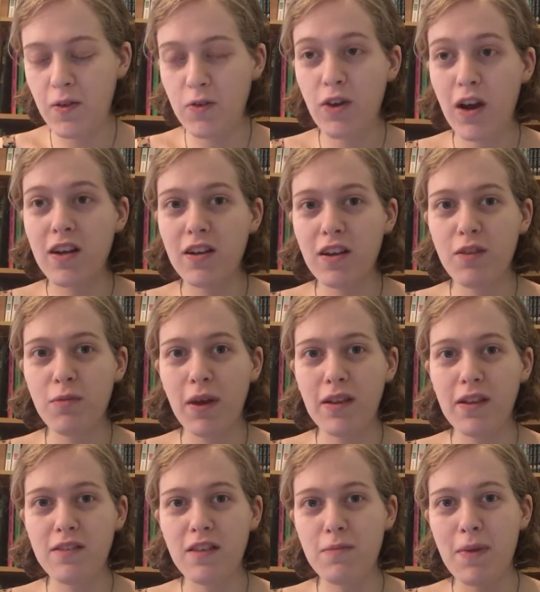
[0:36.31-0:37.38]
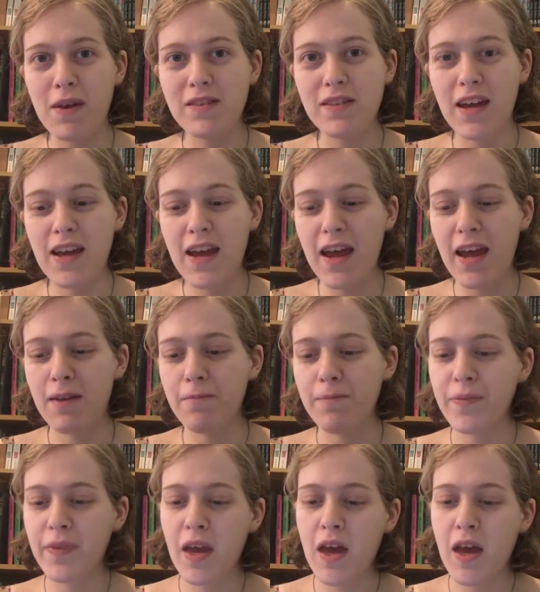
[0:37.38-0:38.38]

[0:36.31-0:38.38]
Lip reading: try to explain these as best I can.